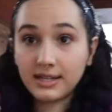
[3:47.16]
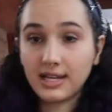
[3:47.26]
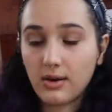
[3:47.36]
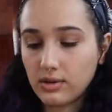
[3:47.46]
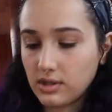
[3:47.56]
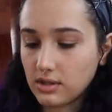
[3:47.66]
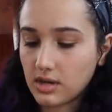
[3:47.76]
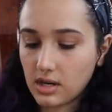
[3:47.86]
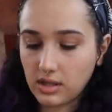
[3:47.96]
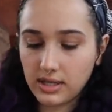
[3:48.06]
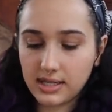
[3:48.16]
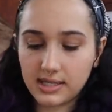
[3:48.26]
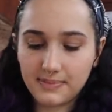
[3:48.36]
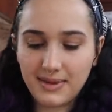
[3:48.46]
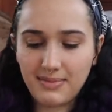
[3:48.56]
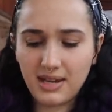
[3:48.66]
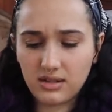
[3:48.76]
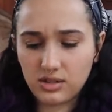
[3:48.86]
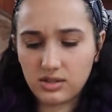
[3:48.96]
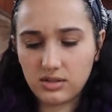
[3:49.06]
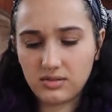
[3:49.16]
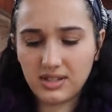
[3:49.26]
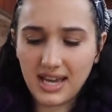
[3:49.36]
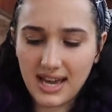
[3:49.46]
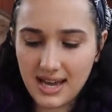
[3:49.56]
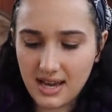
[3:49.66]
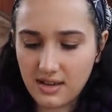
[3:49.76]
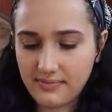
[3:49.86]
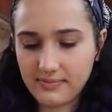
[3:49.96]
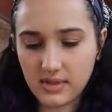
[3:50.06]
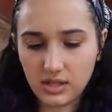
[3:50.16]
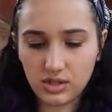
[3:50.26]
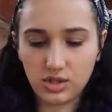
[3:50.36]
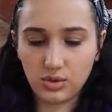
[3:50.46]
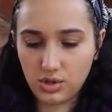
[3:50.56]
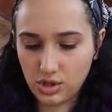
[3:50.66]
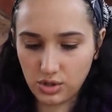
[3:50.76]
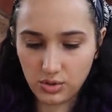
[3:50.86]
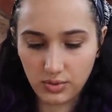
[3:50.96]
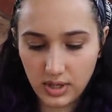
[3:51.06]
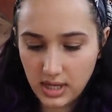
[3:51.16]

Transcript: Now our little garlics. Maybe I'll just, yeah, I'll just do two.